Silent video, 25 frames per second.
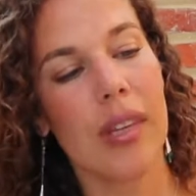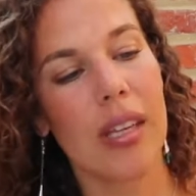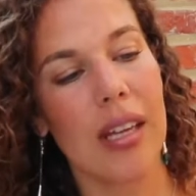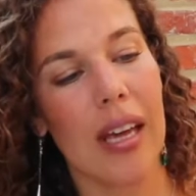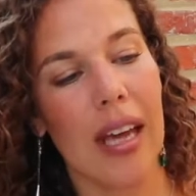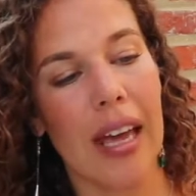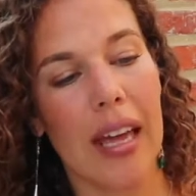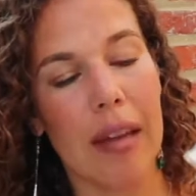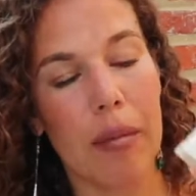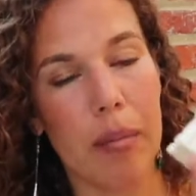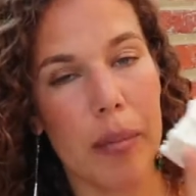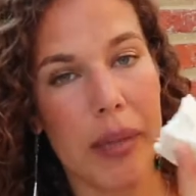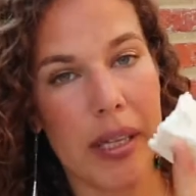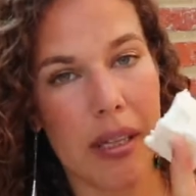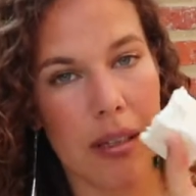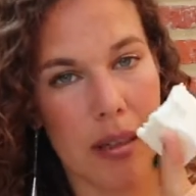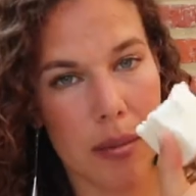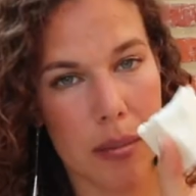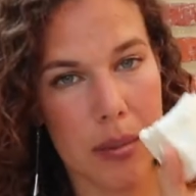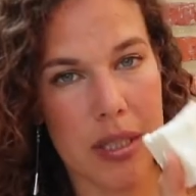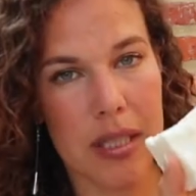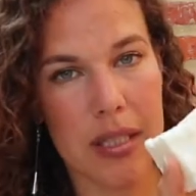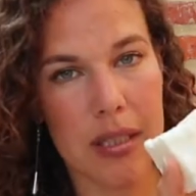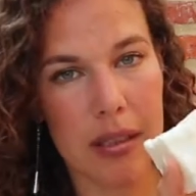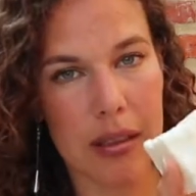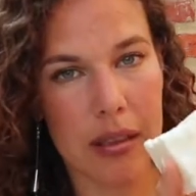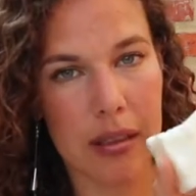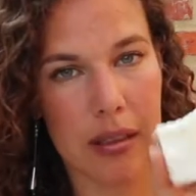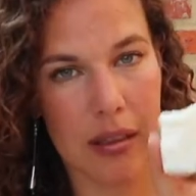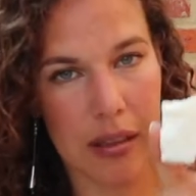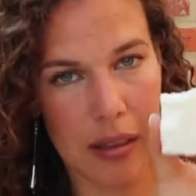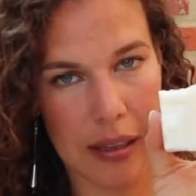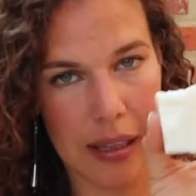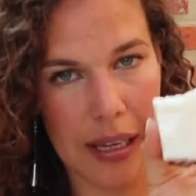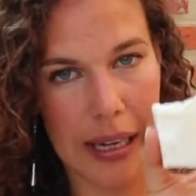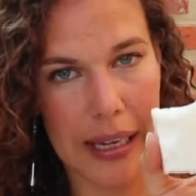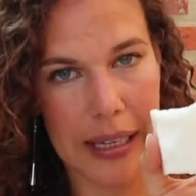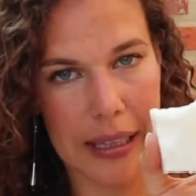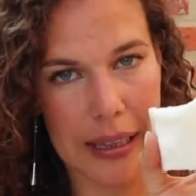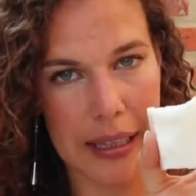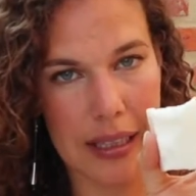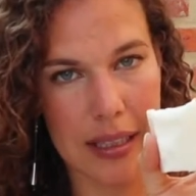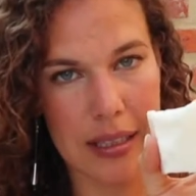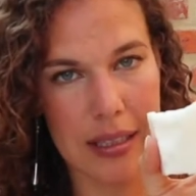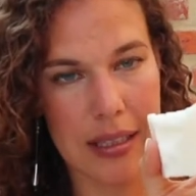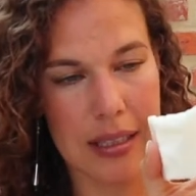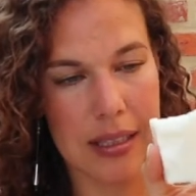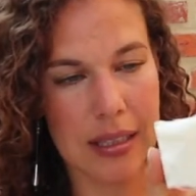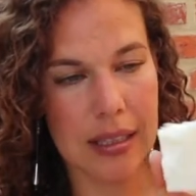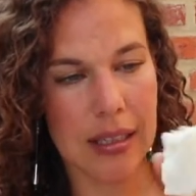and becomes like
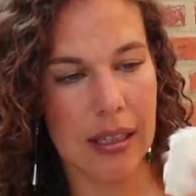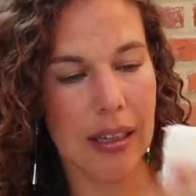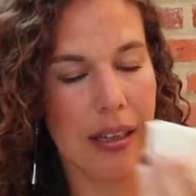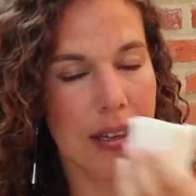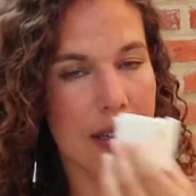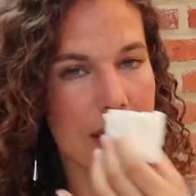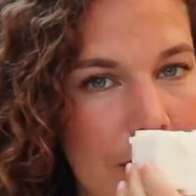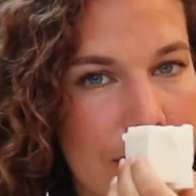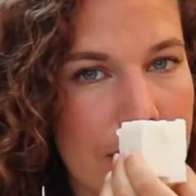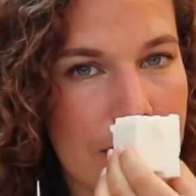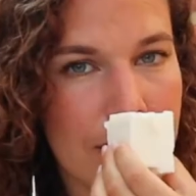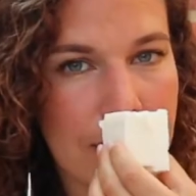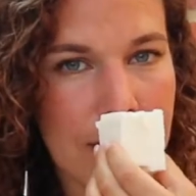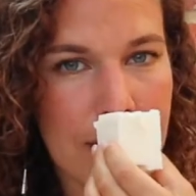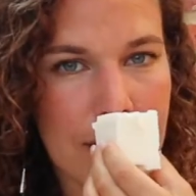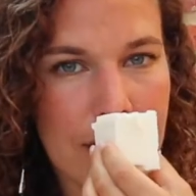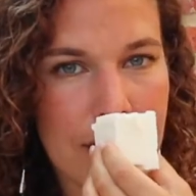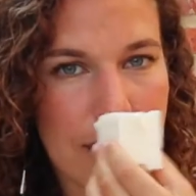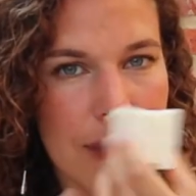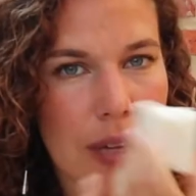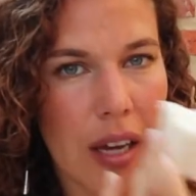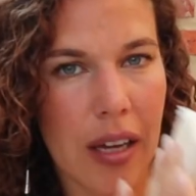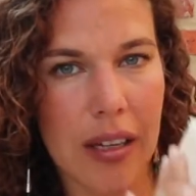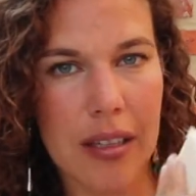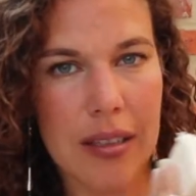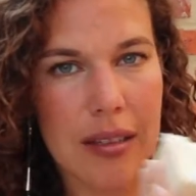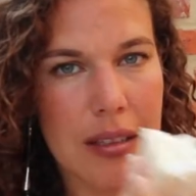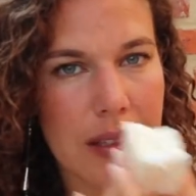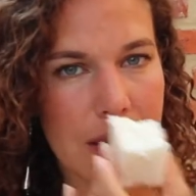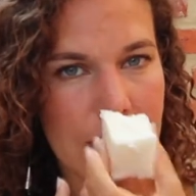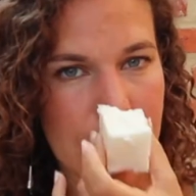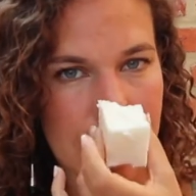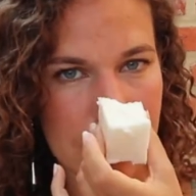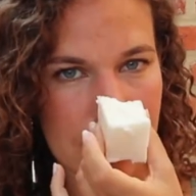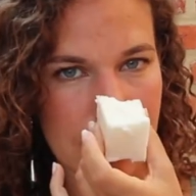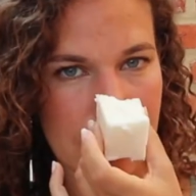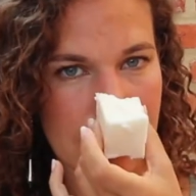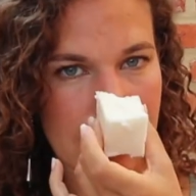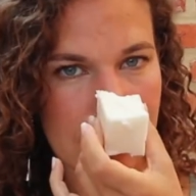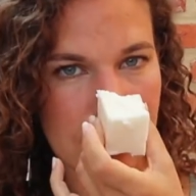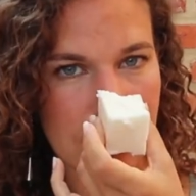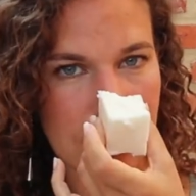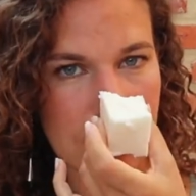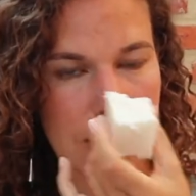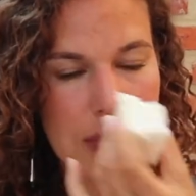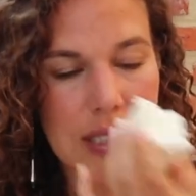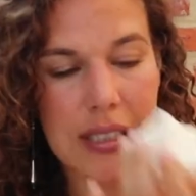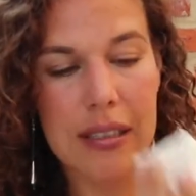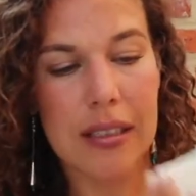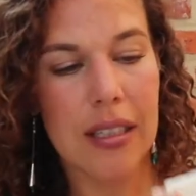this. Honestly,
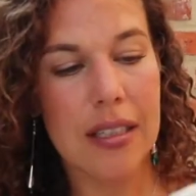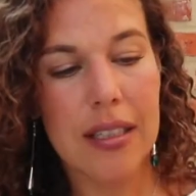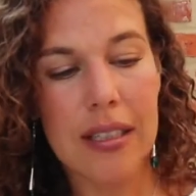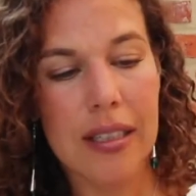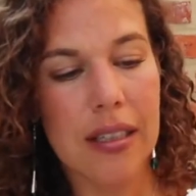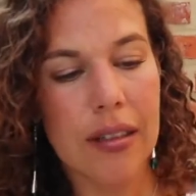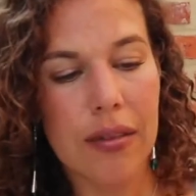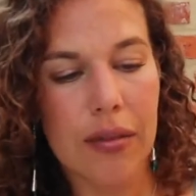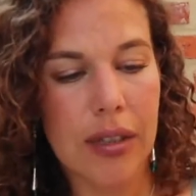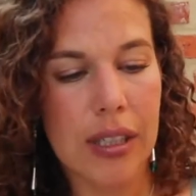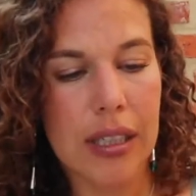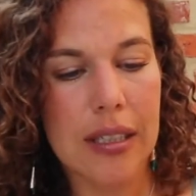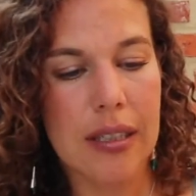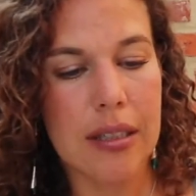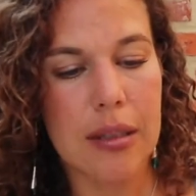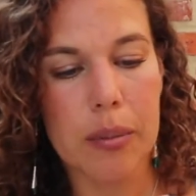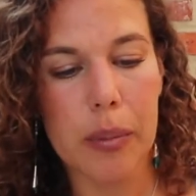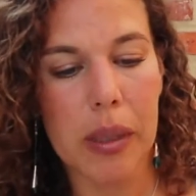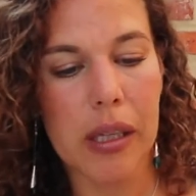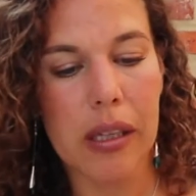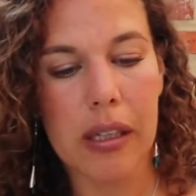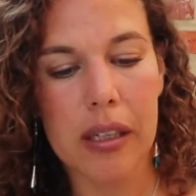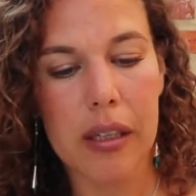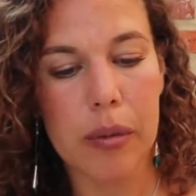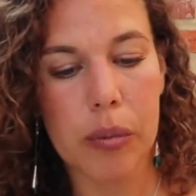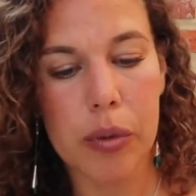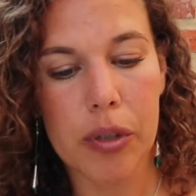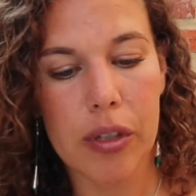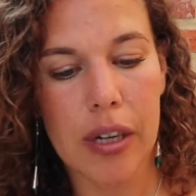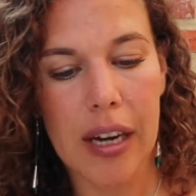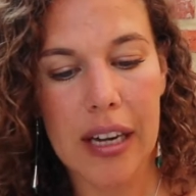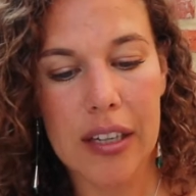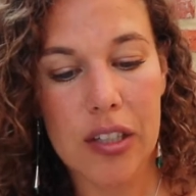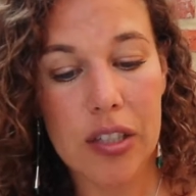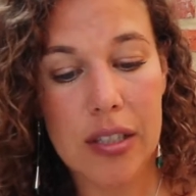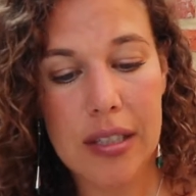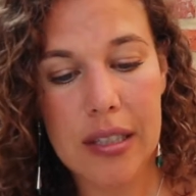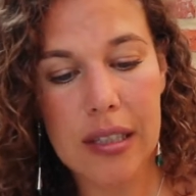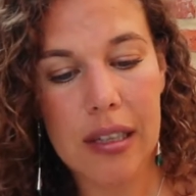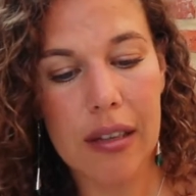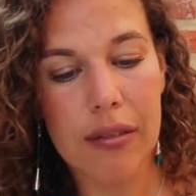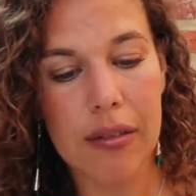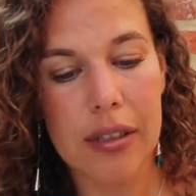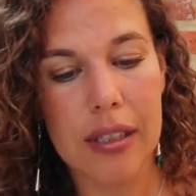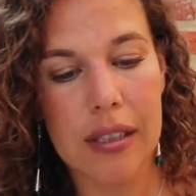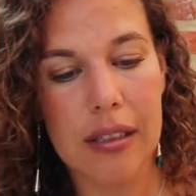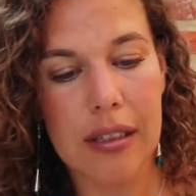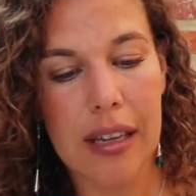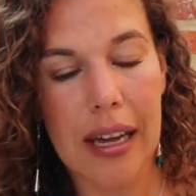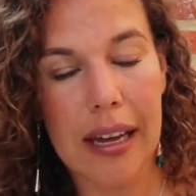it doesn't have any smell anymore. I just love
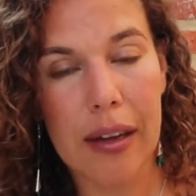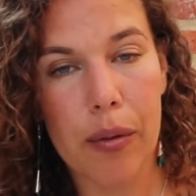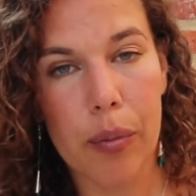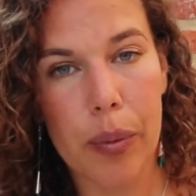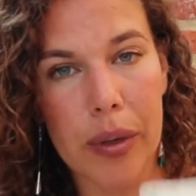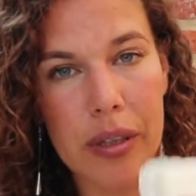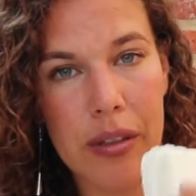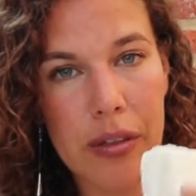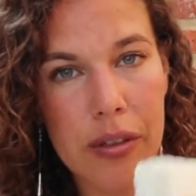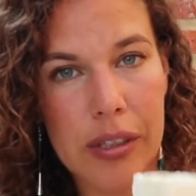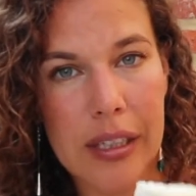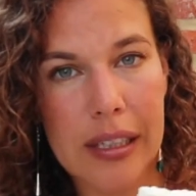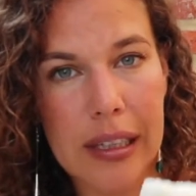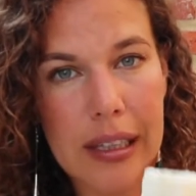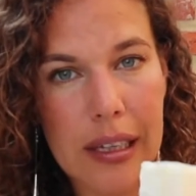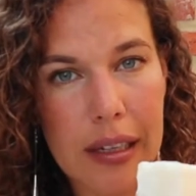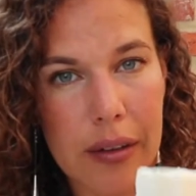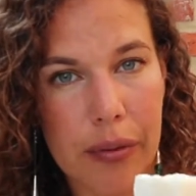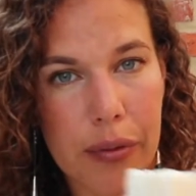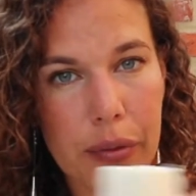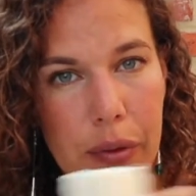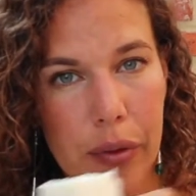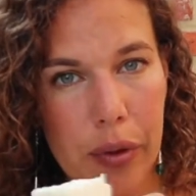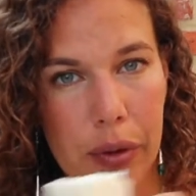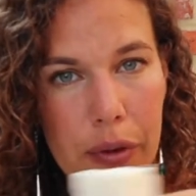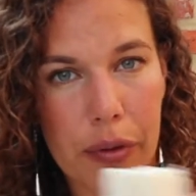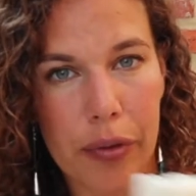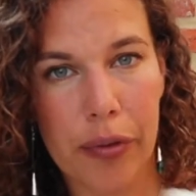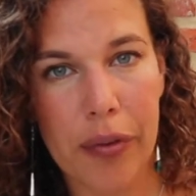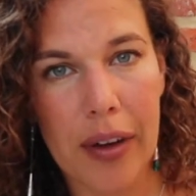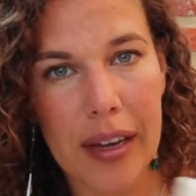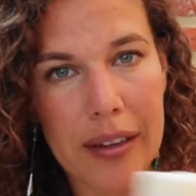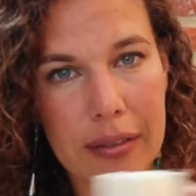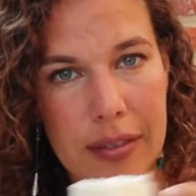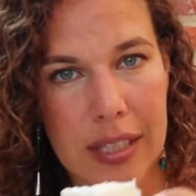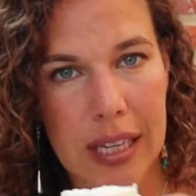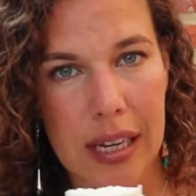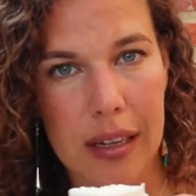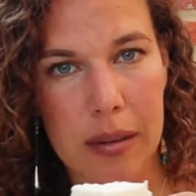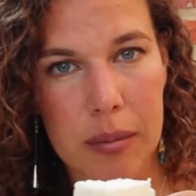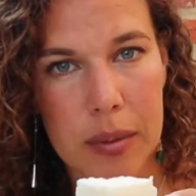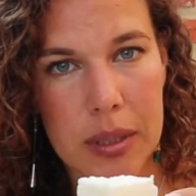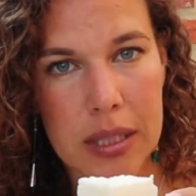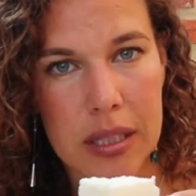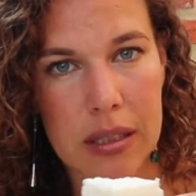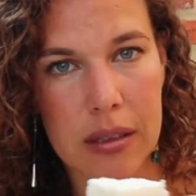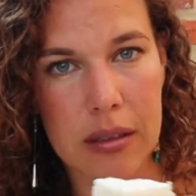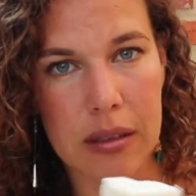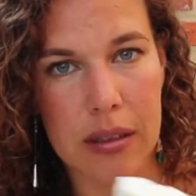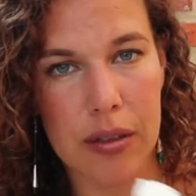it. I rendered it like 4 or 5
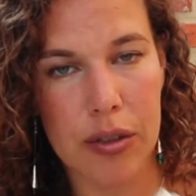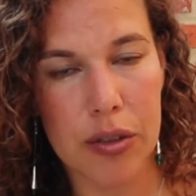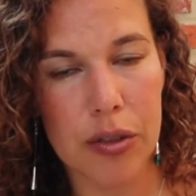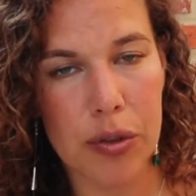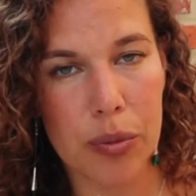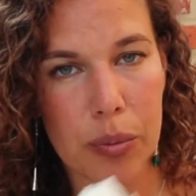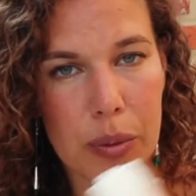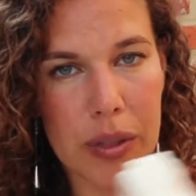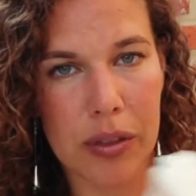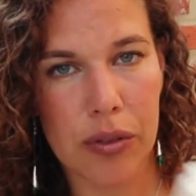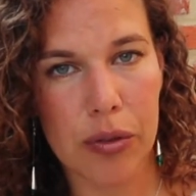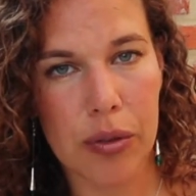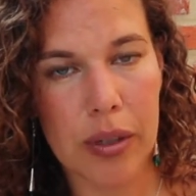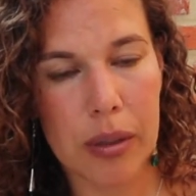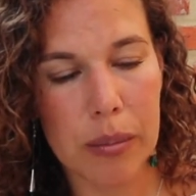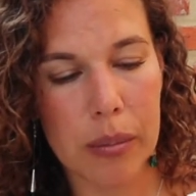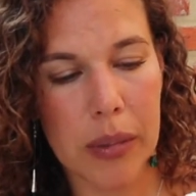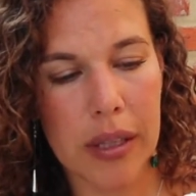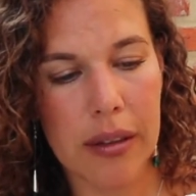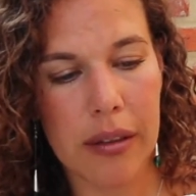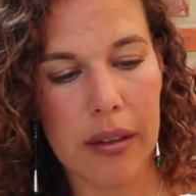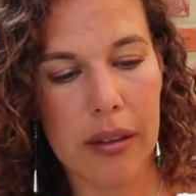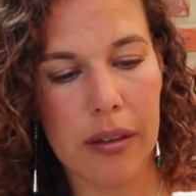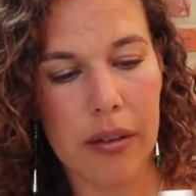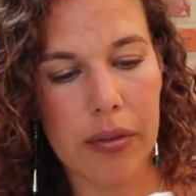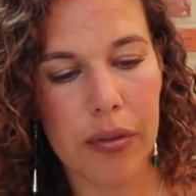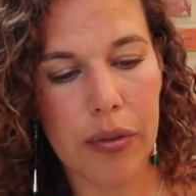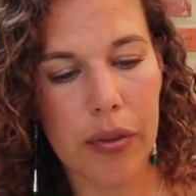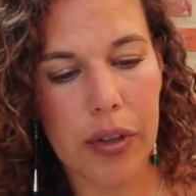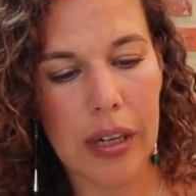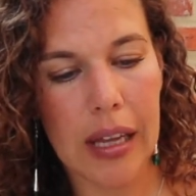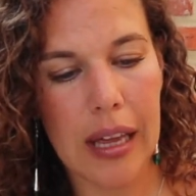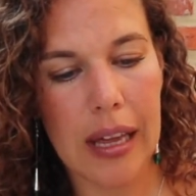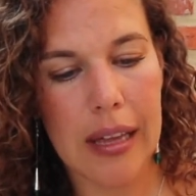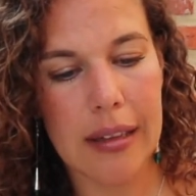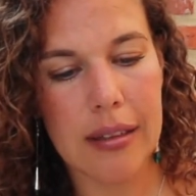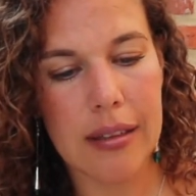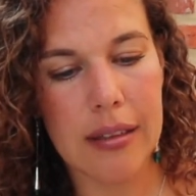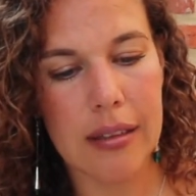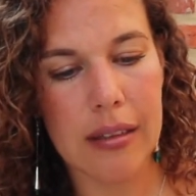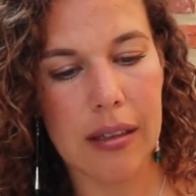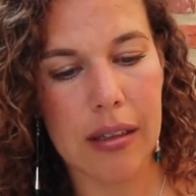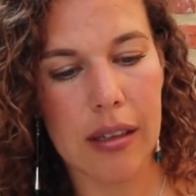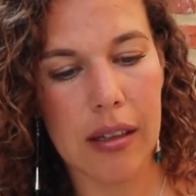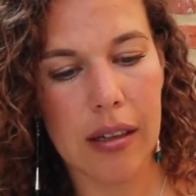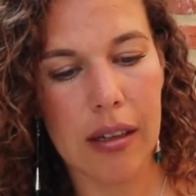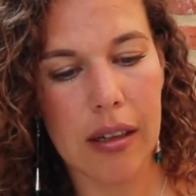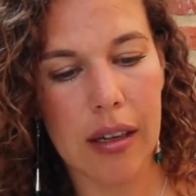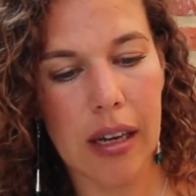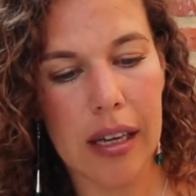times. There's a rendering method for that.
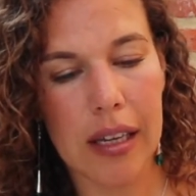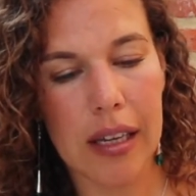I